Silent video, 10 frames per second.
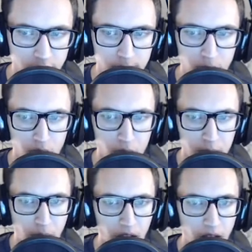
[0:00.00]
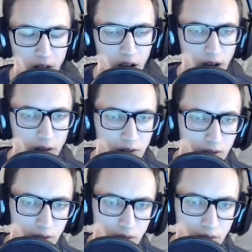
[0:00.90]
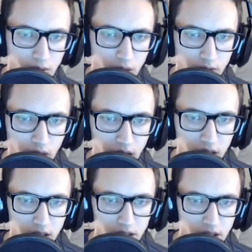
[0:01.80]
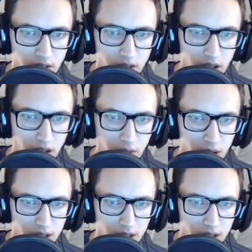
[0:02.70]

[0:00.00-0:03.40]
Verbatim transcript: big old pile of, well, vodkas and one